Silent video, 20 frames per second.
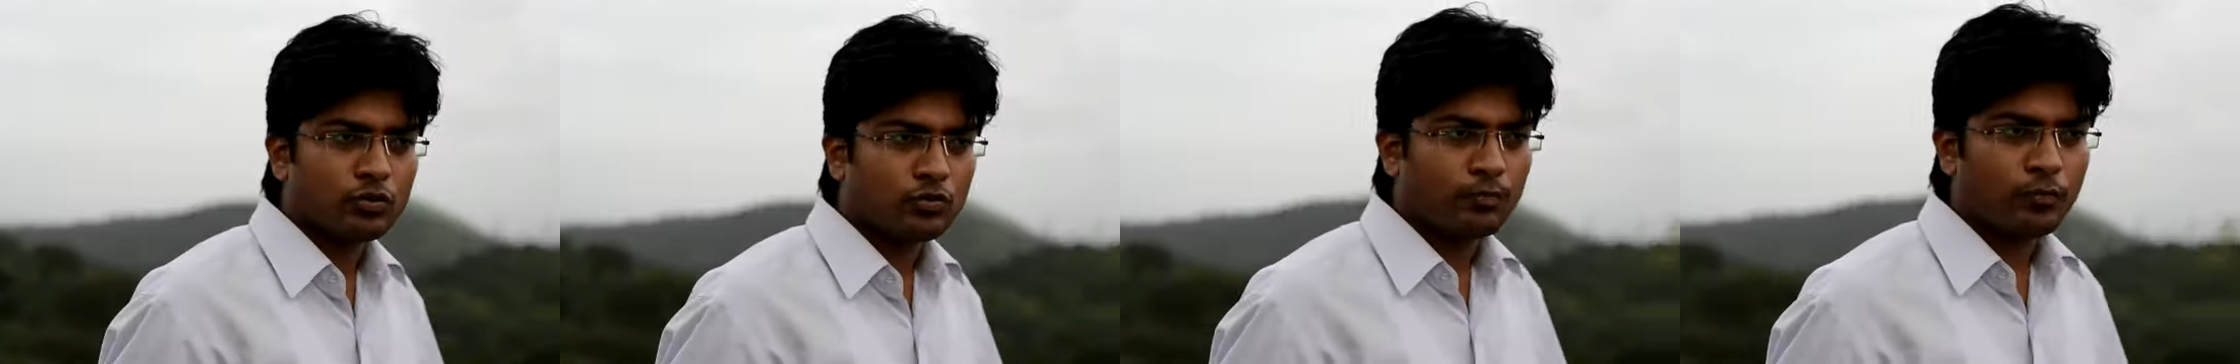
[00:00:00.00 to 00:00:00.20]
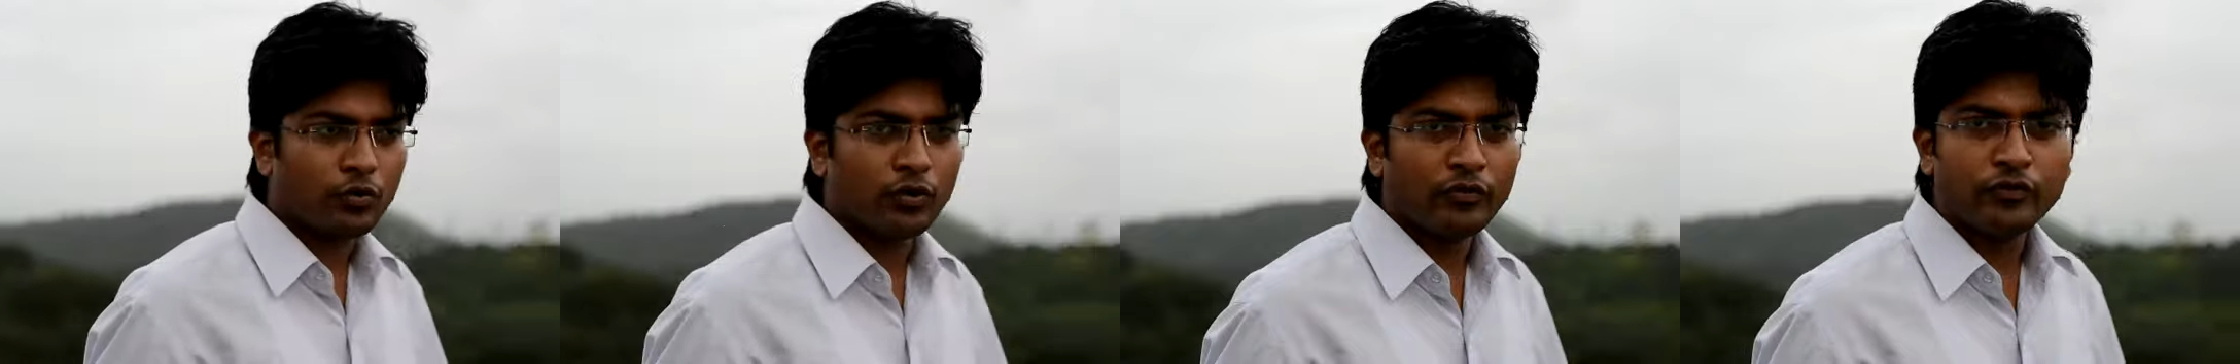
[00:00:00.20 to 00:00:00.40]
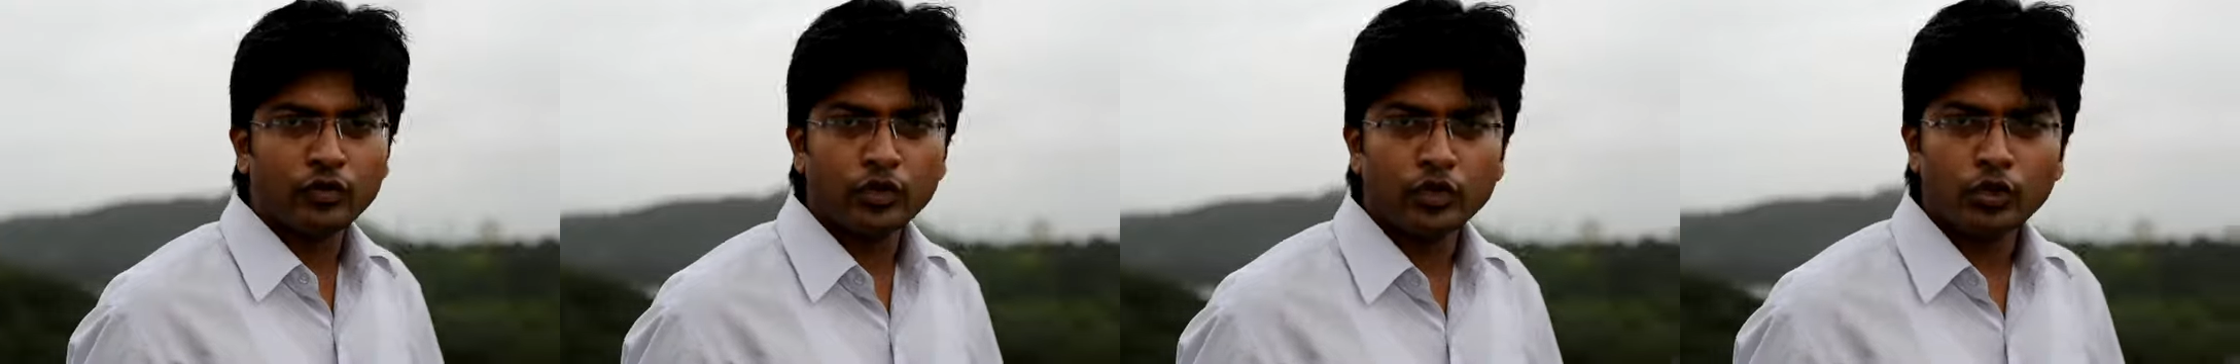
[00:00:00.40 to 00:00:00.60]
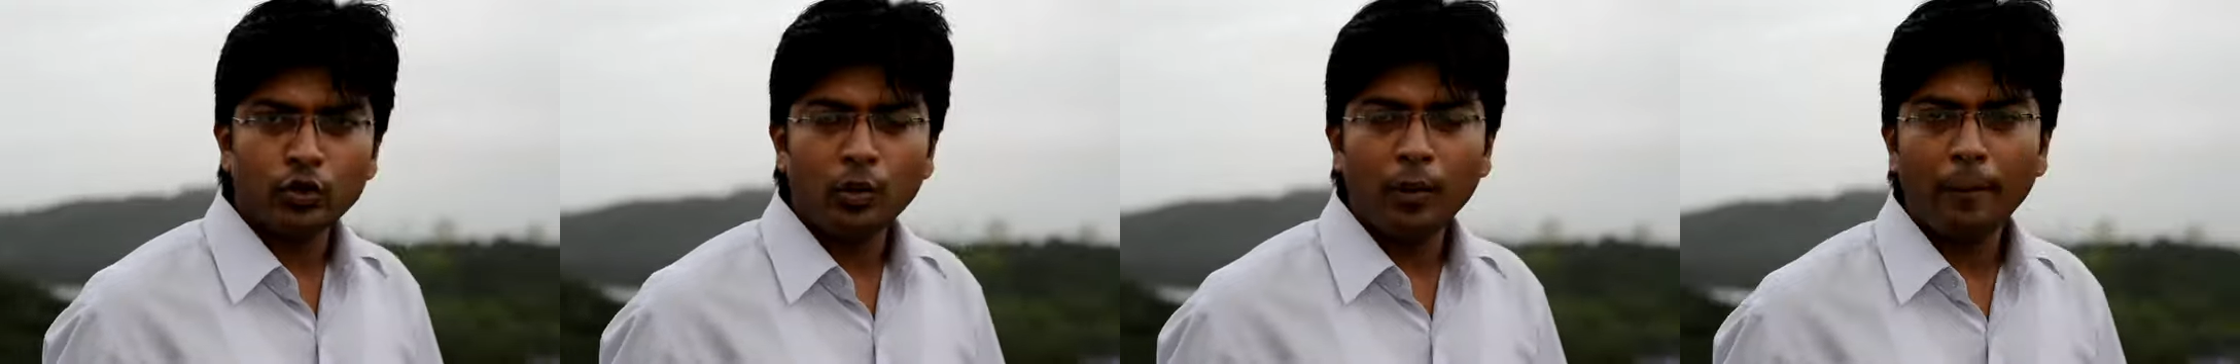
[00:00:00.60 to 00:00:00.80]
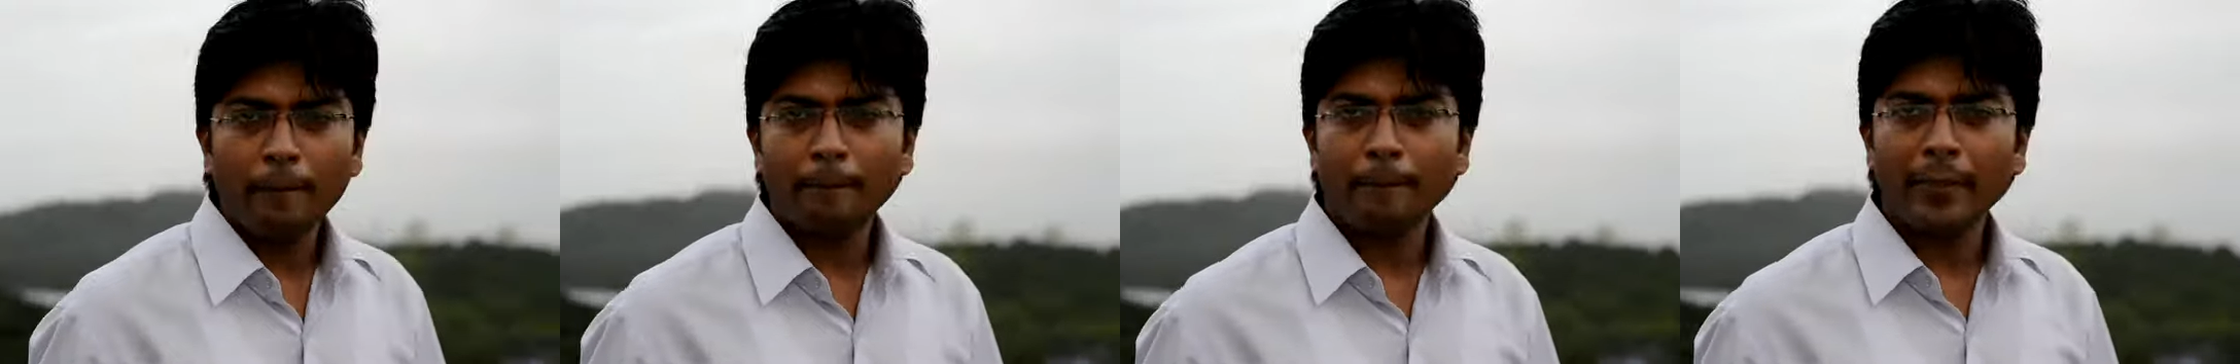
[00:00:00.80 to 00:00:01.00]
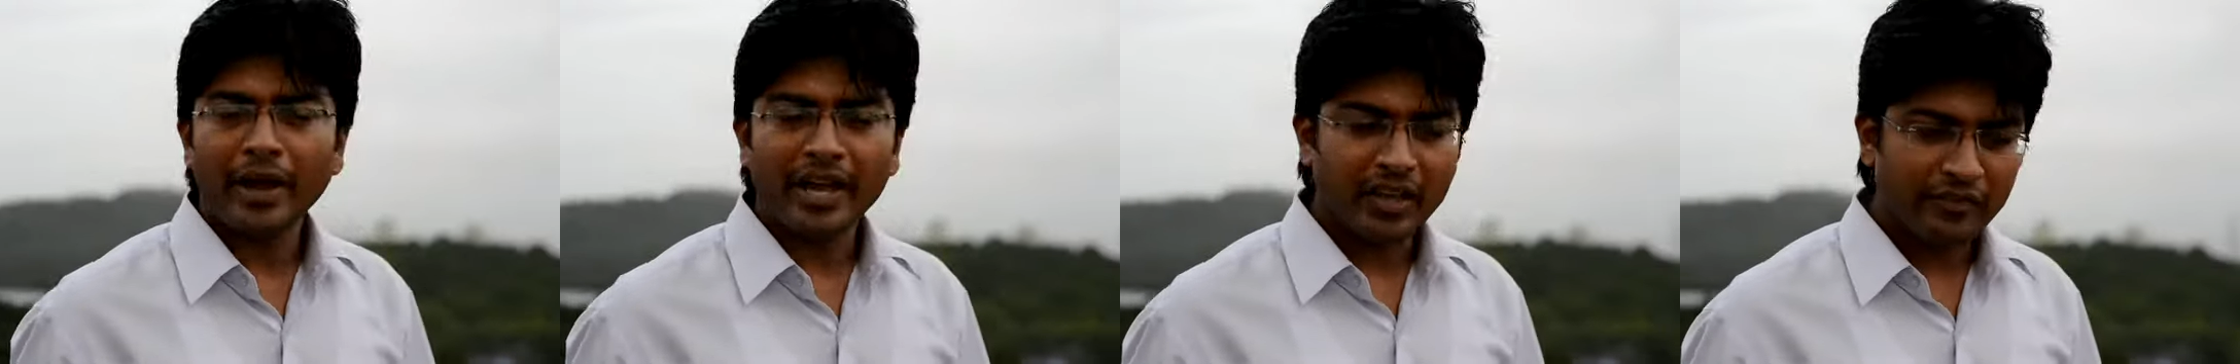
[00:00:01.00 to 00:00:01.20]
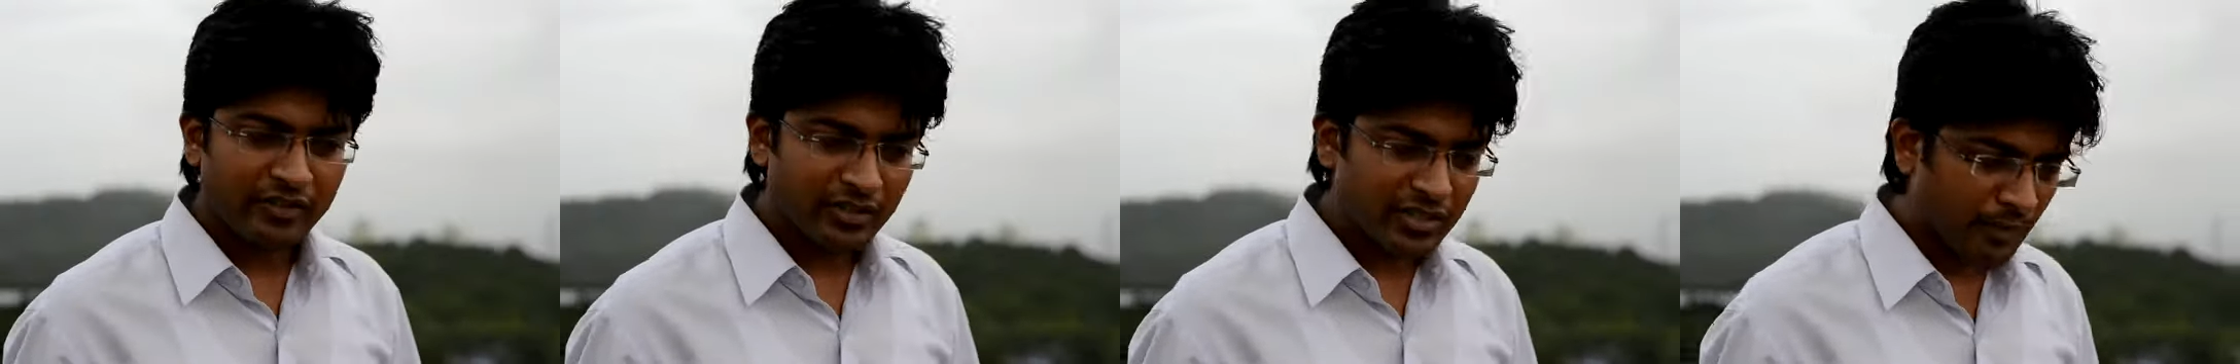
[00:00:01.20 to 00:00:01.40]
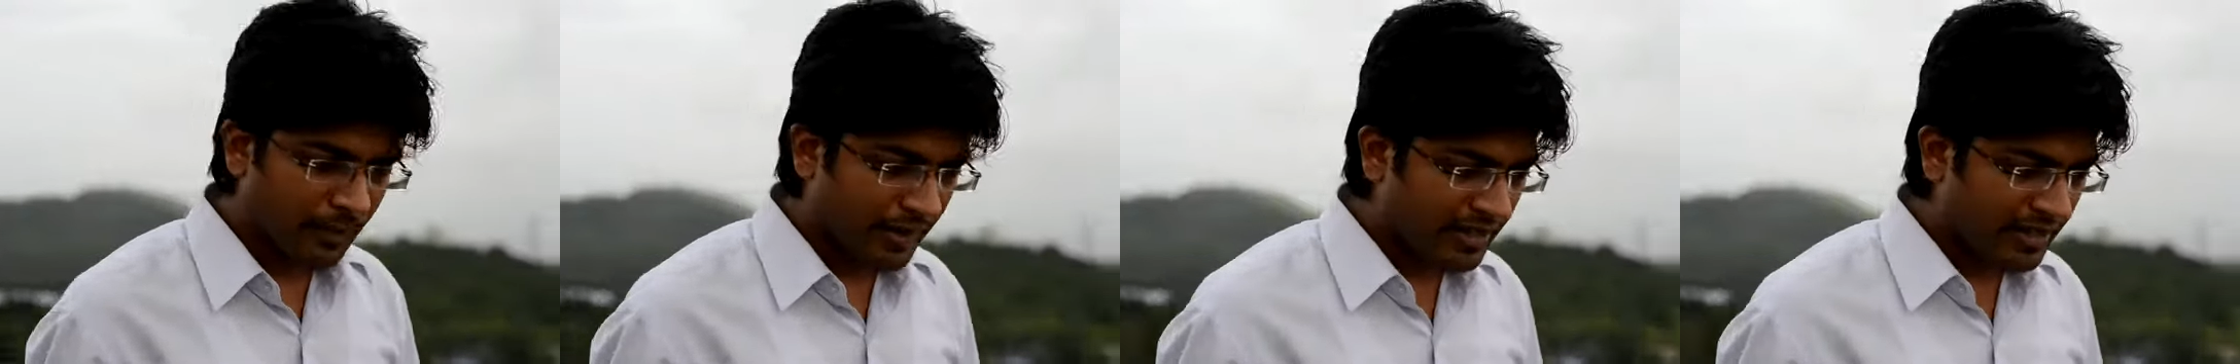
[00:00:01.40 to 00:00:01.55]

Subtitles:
prove to you by giving some